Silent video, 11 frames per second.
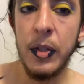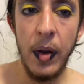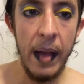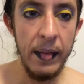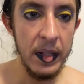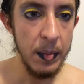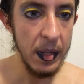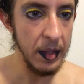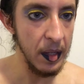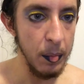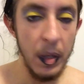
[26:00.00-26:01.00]
So we're having to be
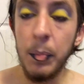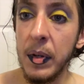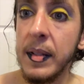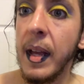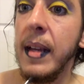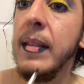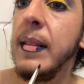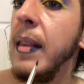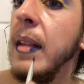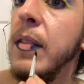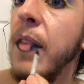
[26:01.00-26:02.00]
a little bit precise,
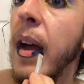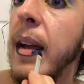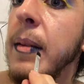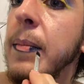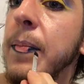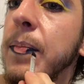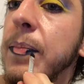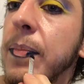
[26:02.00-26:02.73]
and that's fine.